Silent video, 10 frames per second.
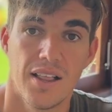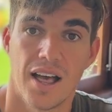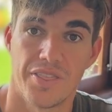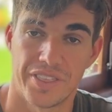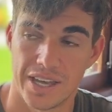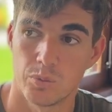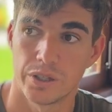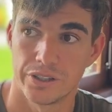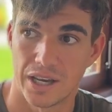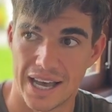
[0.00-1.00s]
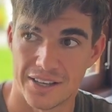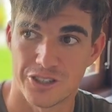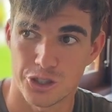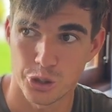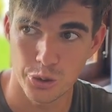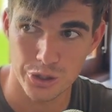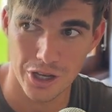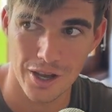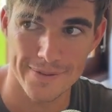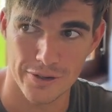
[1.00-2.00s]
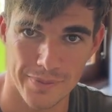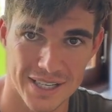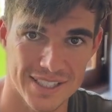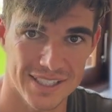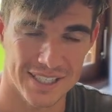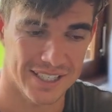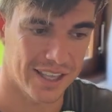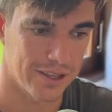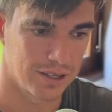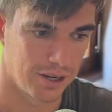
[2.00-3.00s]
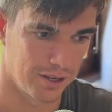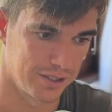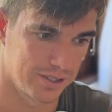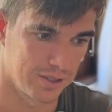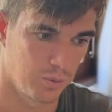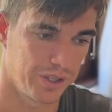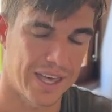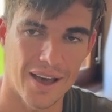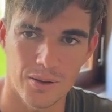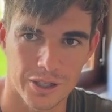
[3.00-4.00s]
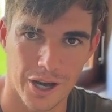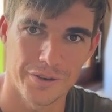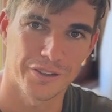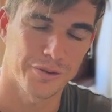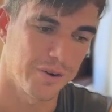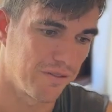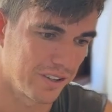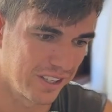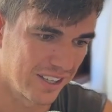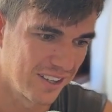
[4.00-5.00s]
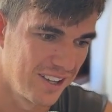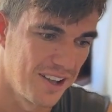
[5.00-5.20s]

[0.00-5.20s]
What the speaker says: And then we had 2 terms from ICT that you learned without going through everything.